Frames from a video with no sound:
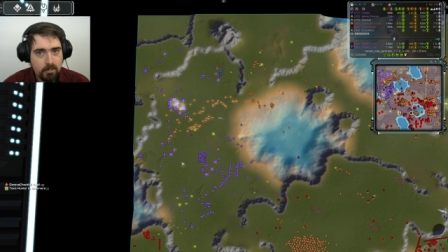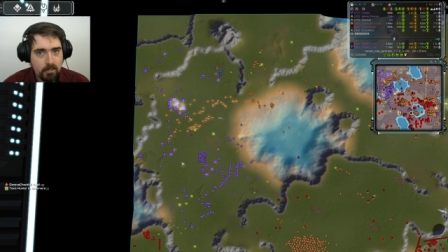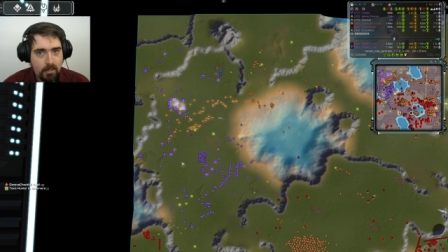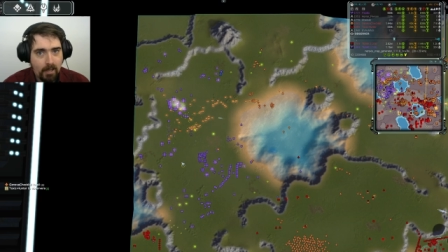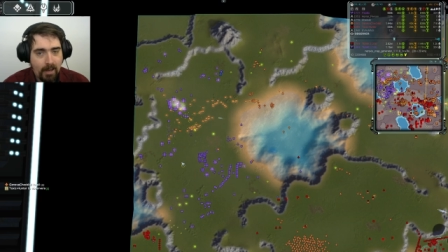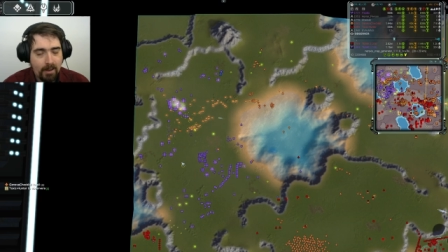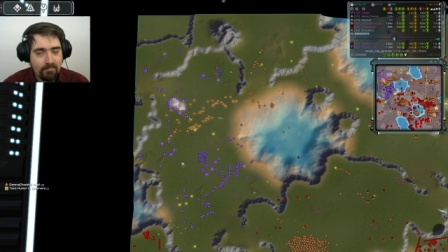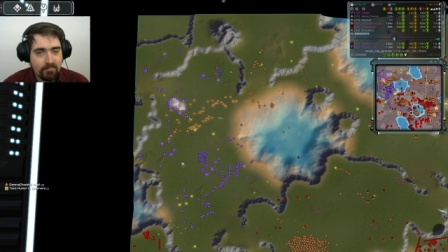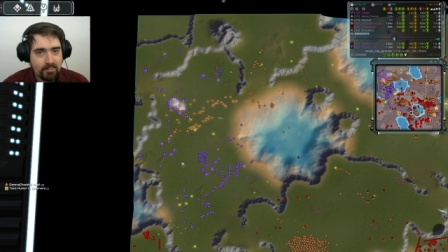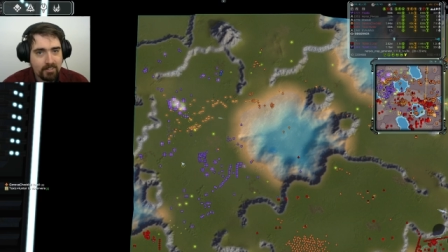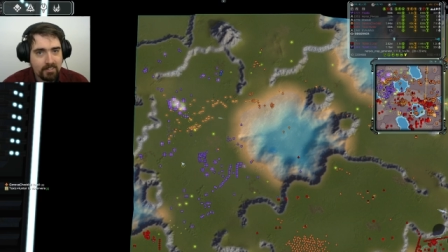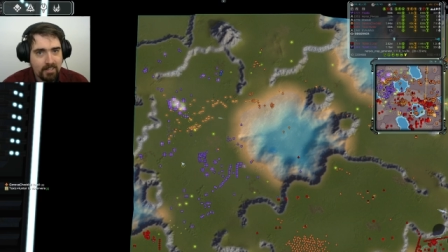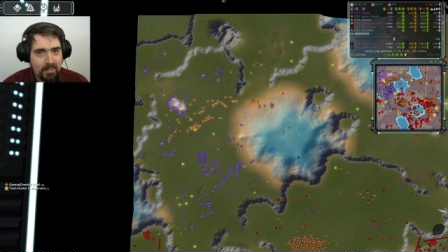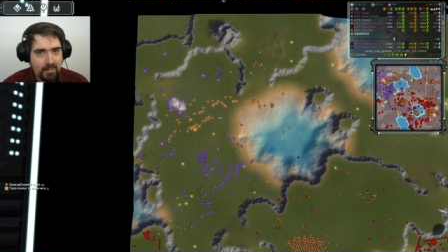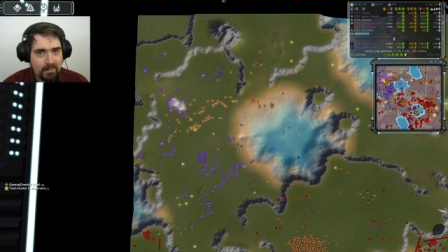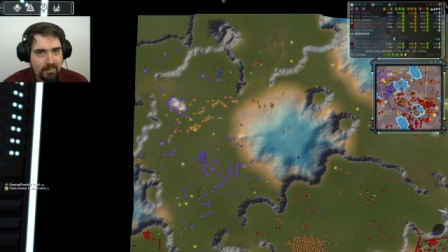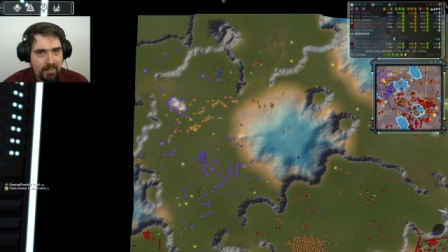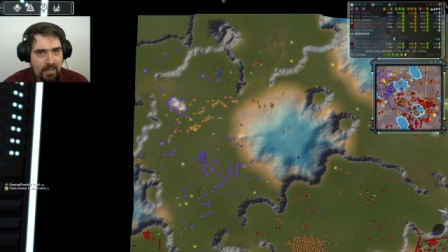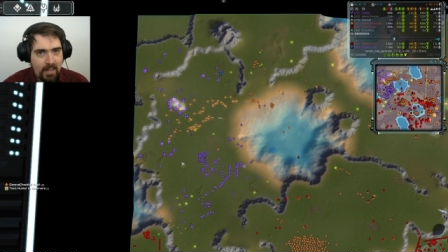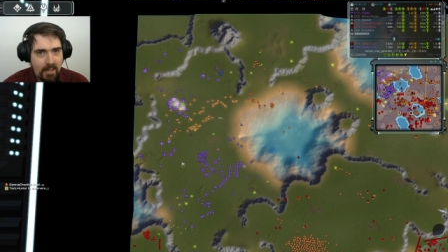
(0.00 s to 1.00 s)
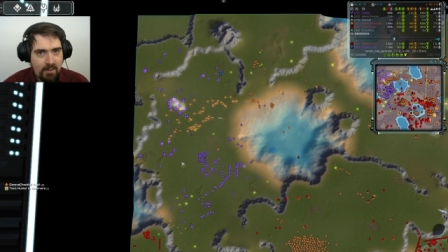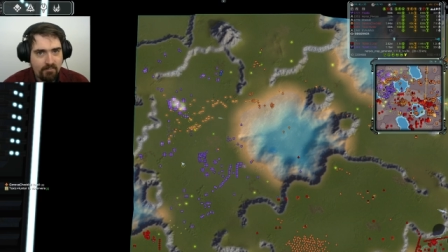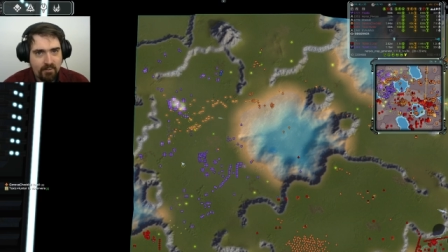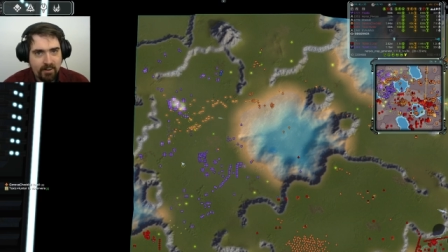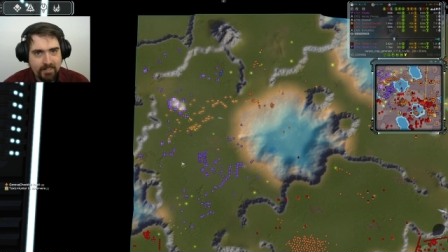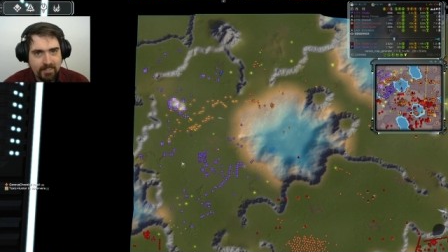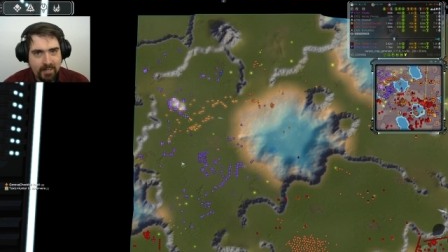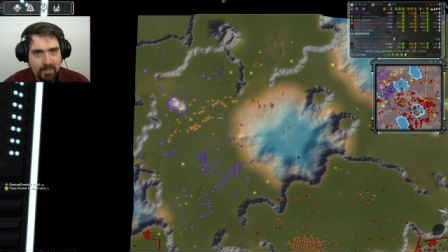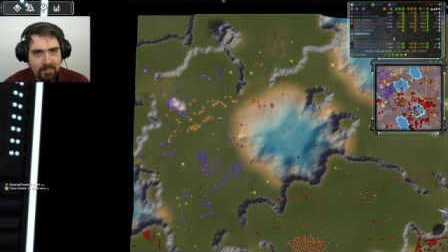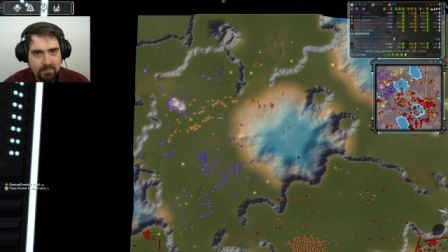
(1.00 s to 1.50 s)
having to take the air
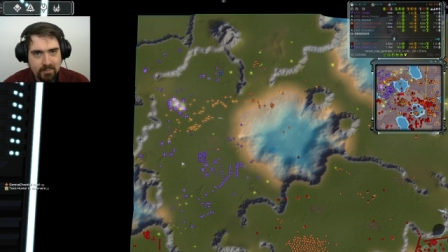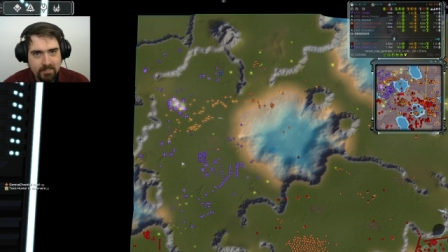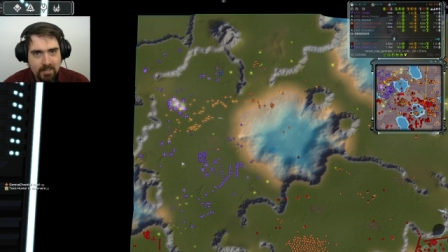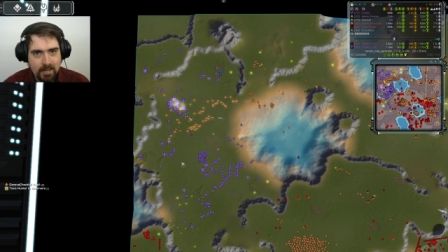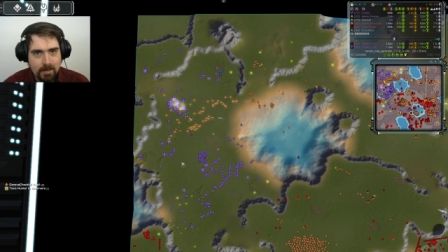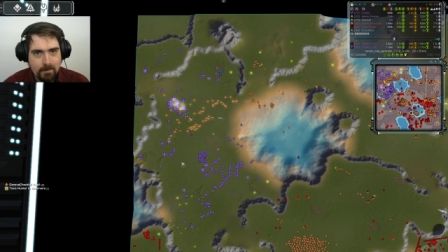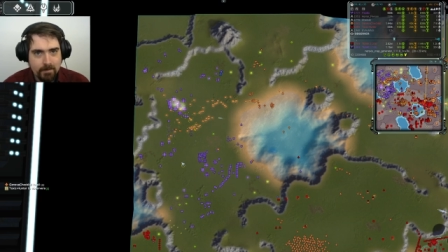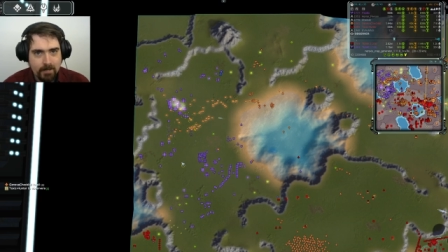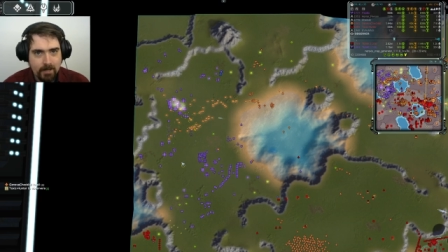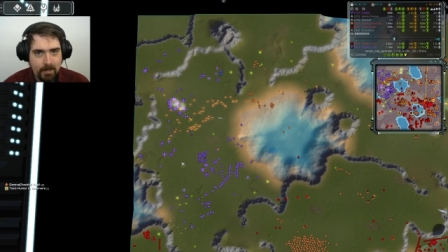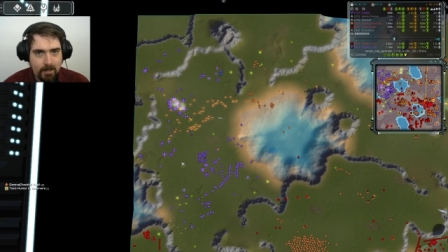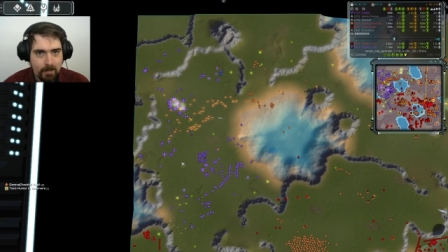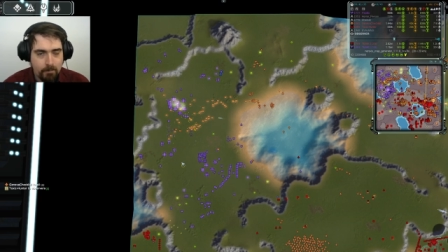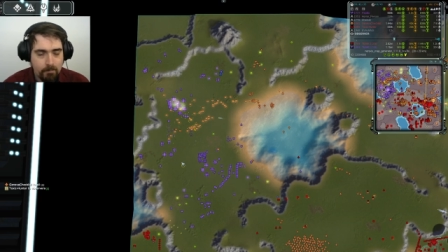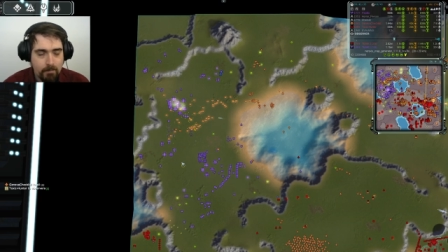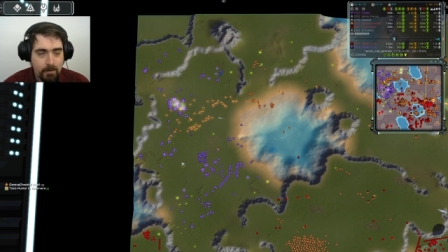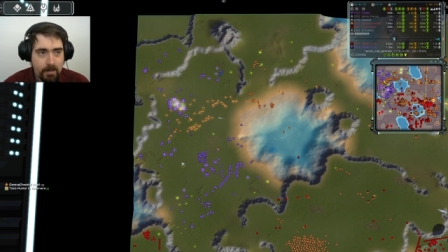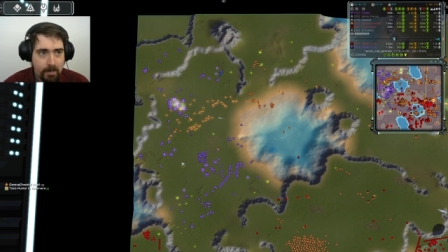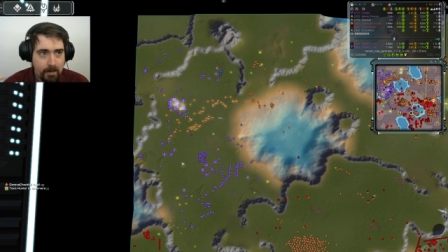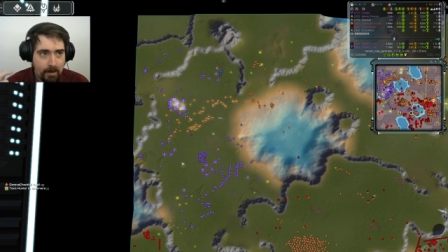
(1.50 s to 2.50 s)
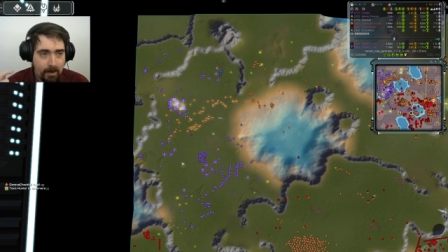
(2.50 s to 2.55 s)
fight at the same time,